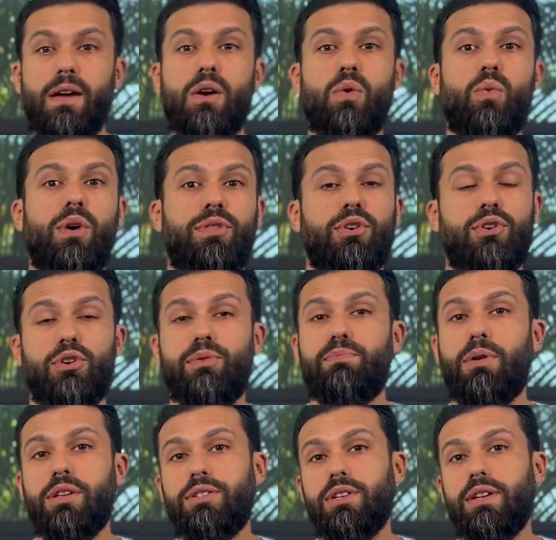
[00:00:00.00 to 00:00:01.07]
Whether you're
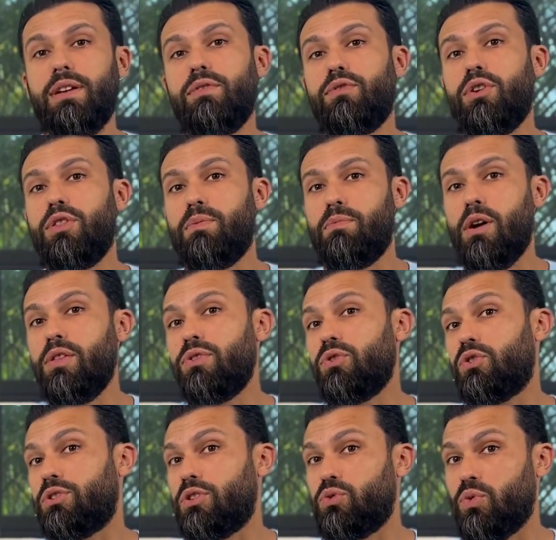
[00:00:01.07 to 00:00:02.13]
budgeting for the month
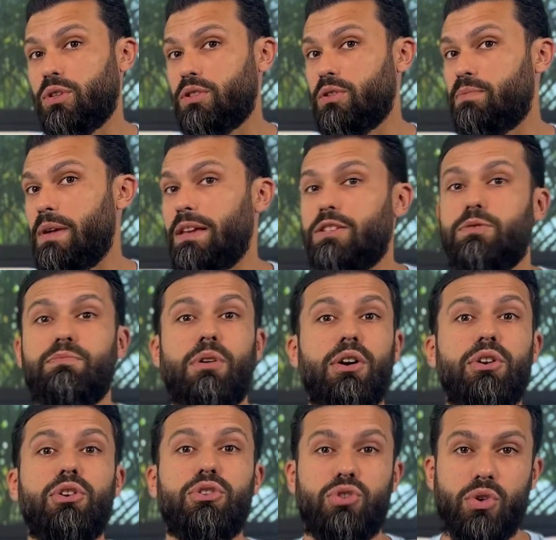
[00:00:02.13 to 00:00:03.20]
or just want to make
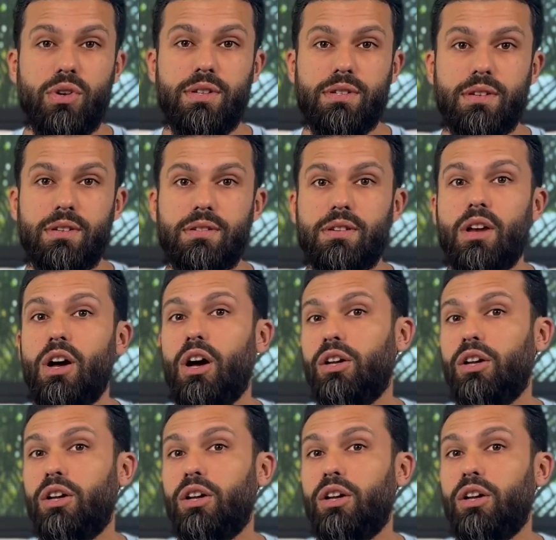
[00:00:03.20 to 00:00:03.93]
smarter choices,